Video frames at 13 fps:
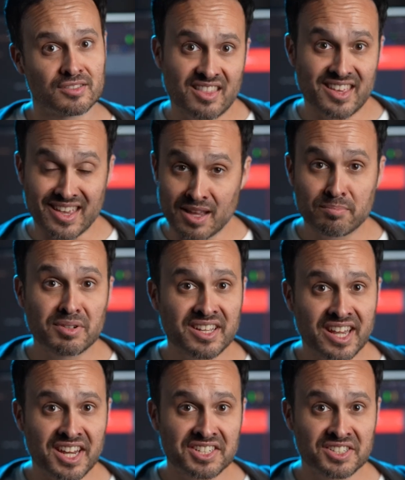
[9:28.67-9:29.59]
The
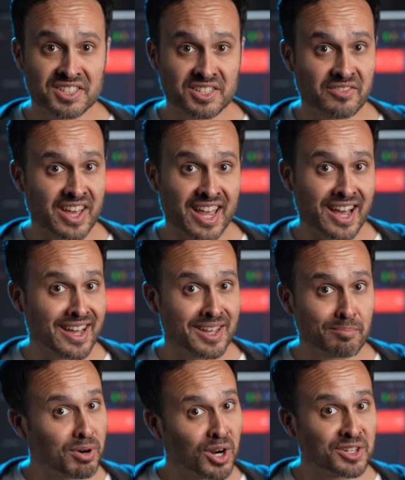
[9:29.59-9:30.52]
implications of AI
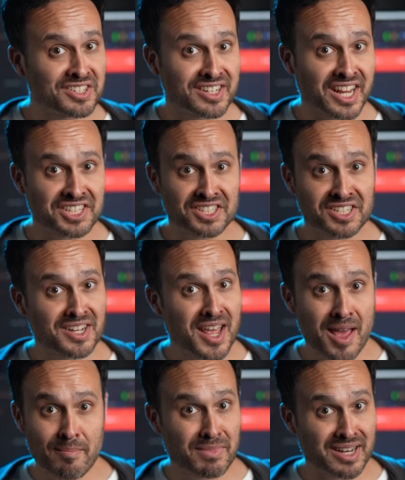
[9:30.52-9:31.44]
impersonation,
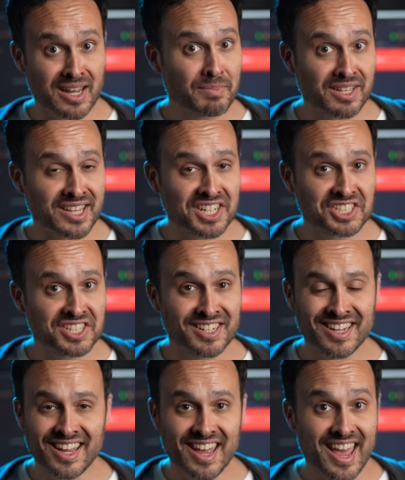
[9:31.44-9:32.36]

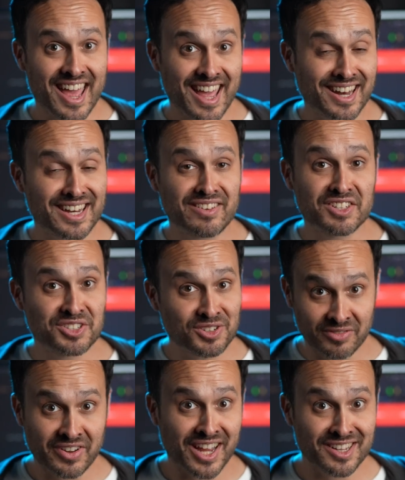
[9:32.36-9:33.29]
manipulation, and even
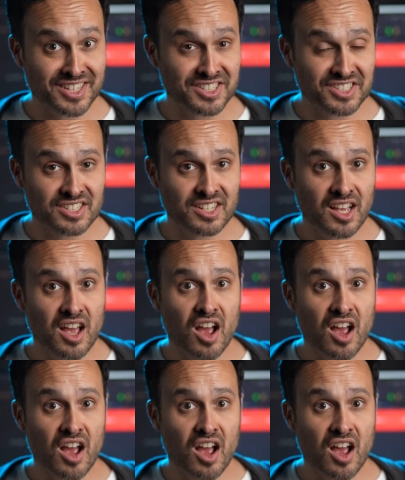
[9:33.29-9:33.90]
surveillance